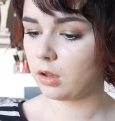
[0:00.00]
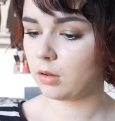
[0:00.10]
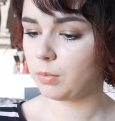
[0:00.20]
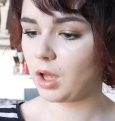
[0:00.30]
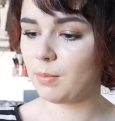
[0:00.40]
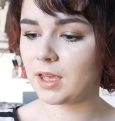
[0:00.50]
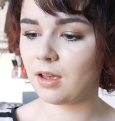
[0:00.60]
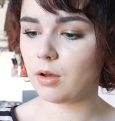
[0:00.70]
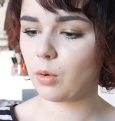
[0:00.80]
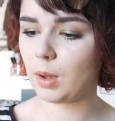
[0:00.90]

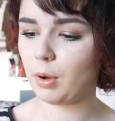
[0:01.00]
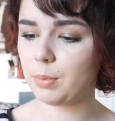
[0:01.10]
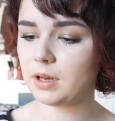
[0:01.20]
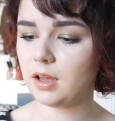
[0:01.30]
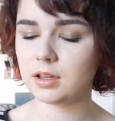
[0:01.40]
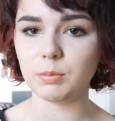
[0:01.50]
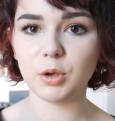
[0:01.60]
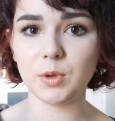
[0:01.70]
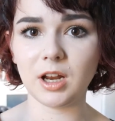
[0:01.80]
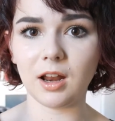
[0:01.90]
becoming quite popular at the
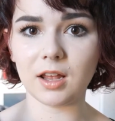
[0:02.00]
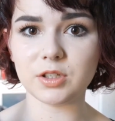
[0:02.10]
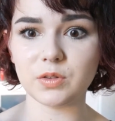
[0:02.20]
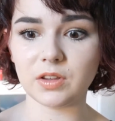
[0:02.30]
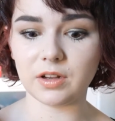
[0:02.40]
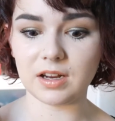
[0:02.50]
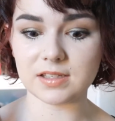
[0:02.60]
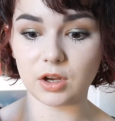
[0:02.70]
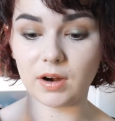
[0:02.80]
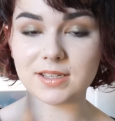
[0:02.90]
moment, and I do think that it
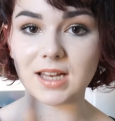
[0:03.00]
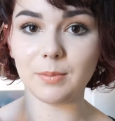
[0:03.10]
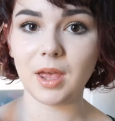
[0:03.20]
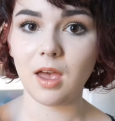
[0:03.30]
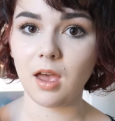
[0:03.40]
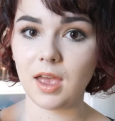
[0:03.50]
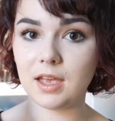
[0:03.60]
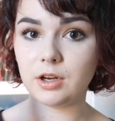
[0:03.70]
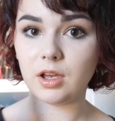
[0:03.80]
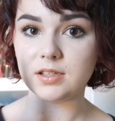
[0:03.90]
is a great step
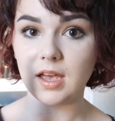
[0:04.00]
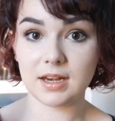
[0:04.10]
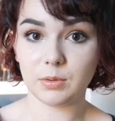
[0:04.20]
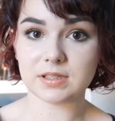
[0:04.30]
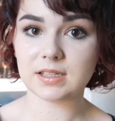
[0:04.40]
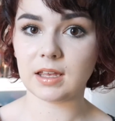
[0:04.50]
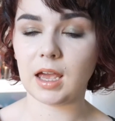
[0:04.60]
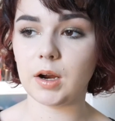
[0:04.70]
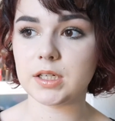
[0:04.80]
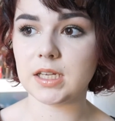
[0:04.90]
in anyone's
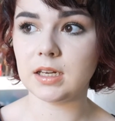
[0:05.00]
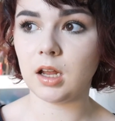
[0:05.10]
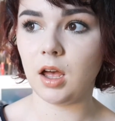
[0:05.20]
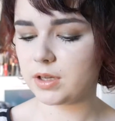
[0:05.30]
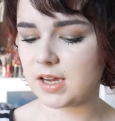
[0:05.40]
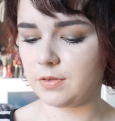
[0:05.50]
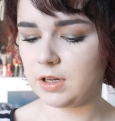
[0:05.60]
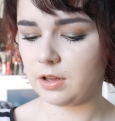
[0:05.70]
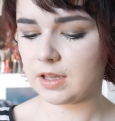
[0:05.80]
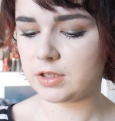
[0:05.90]
skincare routine, but
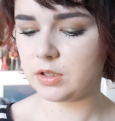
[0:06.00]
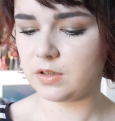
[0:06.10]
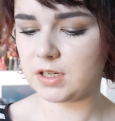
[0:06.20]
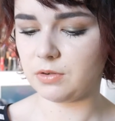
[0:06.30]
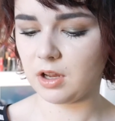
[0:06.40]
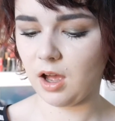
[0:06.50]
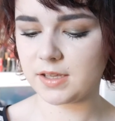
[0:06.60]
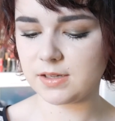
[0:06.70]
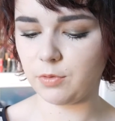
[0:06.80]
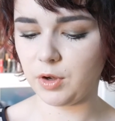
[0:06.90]
definitely look into the different
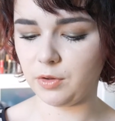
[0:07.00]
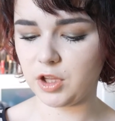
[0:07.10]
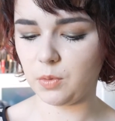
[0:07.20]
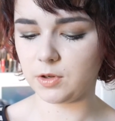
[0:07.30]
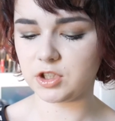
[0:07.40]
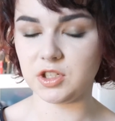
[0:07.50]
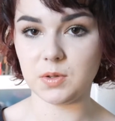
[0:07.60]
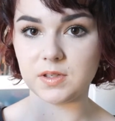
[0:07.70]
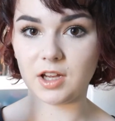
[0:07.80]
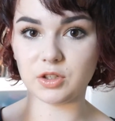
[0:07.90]
kinds of oil that you want to
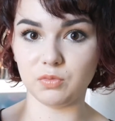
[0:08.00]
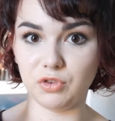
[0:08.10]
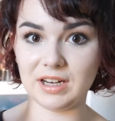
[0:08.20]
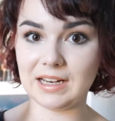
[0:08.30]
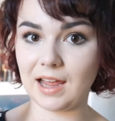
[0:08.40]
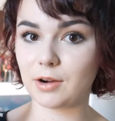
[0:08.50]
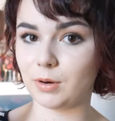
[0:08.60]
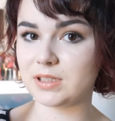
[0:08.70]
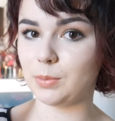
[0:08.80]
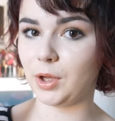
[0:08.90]
use. I just really like
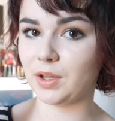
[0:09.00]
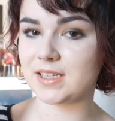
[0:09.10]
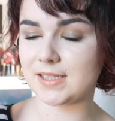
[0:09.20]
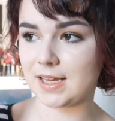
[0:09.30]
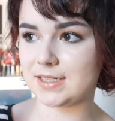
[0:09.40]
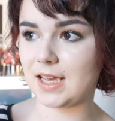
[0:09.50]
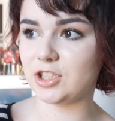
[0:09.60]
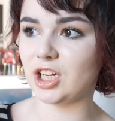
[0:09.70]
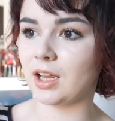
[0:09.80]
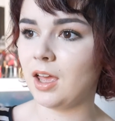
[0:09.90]
rosehip oil because it's
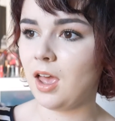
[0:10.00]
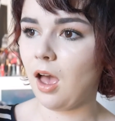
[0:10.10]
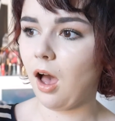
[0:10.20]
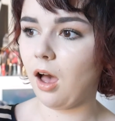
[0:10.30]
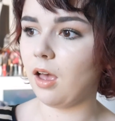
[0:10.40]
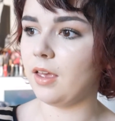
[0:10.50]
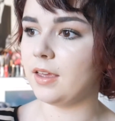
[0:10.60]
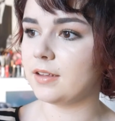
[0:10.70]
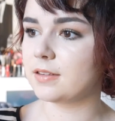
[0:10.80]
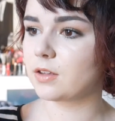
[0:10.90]
anti-aging,
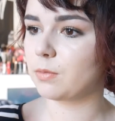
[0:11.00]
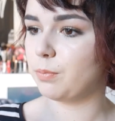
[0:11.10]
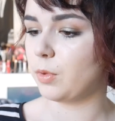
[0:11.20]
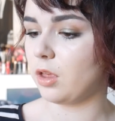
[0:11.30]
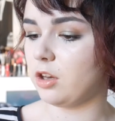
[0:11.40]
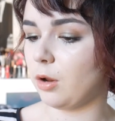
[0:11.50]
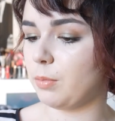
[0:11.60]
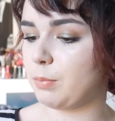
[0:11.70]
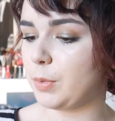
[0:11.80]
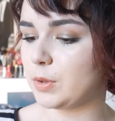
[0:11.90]
it's, you
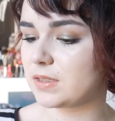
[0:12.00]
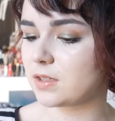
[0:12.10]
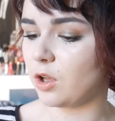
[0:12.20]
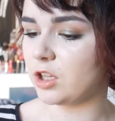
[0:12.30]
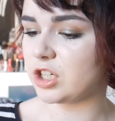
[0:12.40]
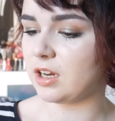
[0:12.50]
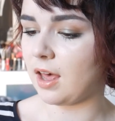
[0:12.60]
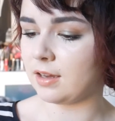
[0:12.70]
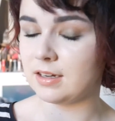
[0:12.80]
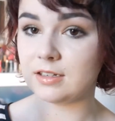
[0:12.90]
know, boosts collagen,
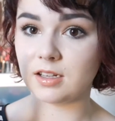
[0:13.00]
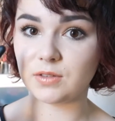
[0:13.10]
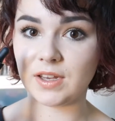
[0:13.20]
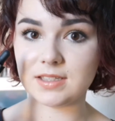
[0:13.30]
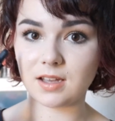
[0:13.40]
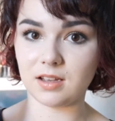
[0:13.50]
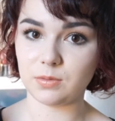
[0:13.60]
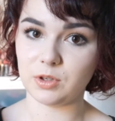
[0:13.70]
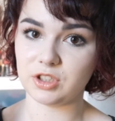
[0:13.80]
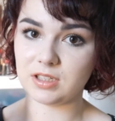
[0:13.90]
and it does fade
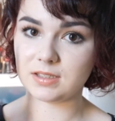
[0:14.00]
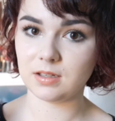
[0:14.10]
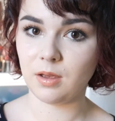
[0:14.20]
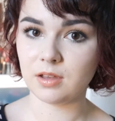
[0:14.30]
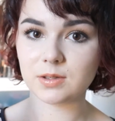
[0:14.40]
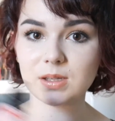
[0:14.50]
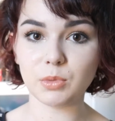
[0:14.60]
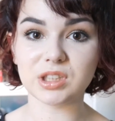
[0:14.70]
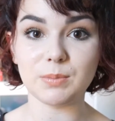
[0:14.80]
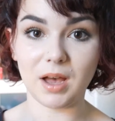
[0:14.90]
scars, which is, so it's a
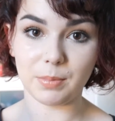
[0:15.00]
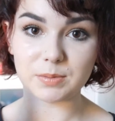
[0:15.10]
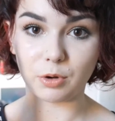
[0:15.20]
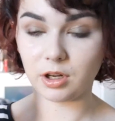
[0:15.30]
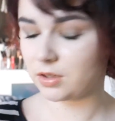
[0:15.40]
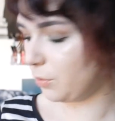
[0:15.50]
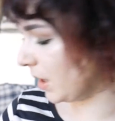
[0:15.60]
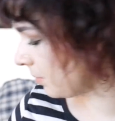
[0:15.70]
multi-purpose product for me.